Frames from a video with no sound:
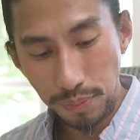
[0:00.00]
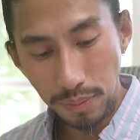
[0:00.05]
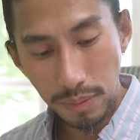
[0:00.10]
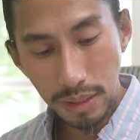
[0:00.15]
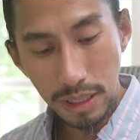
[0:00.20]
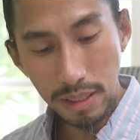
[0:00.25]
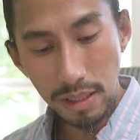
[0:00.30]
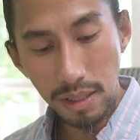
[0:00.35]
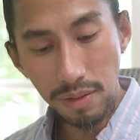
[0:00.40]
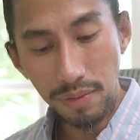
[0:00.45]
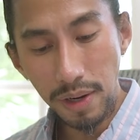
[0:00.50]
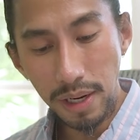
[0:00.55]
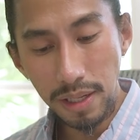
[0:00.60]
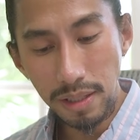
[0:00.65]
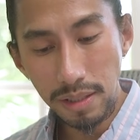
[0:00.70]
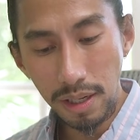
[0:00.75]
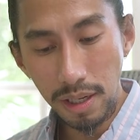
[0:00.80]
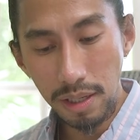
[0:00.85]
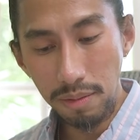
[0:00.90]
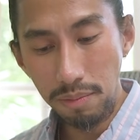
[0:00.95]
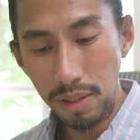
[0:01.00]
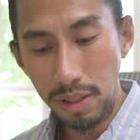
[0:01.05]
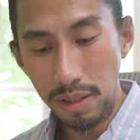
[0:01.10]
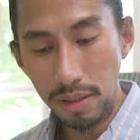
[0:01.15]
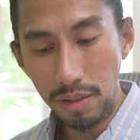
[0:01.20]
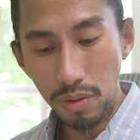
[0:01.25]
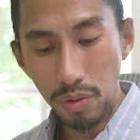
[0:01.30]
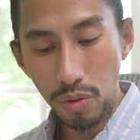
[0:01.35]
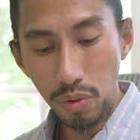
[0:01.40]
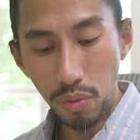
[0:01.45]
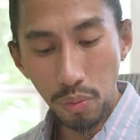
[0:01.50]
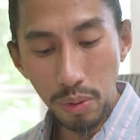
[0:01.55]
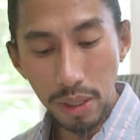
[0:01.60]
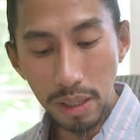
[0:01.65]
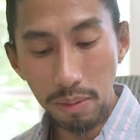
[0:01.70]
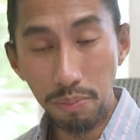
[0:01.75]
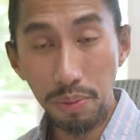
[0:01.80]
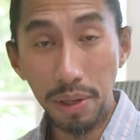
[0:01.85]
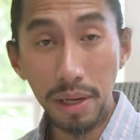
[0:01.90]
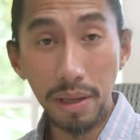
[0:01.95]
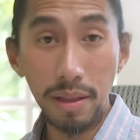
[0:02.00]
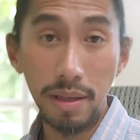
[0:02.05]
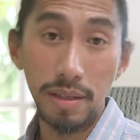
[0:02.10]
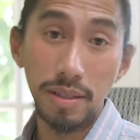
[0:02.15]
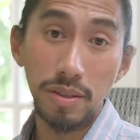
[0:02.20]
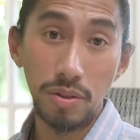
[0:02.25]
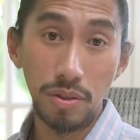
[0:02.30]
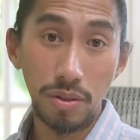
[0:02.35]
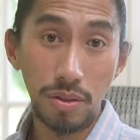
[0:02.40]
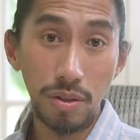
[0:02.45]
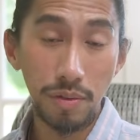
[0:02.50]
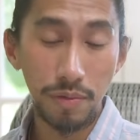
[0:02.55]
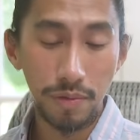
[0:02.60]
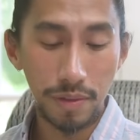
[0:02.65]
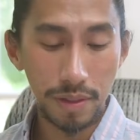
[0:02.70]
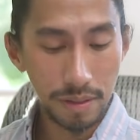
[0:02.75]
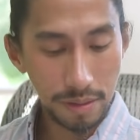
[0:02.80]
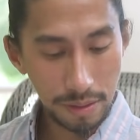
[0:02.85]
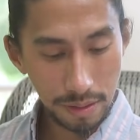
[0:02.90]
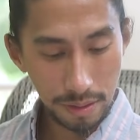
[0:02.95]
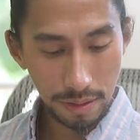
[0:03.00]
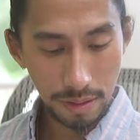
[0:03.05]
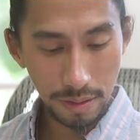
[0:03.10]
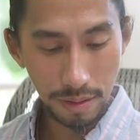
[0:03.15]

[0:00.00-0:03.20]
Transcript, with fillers: in this divine timing, you will bring this to surface,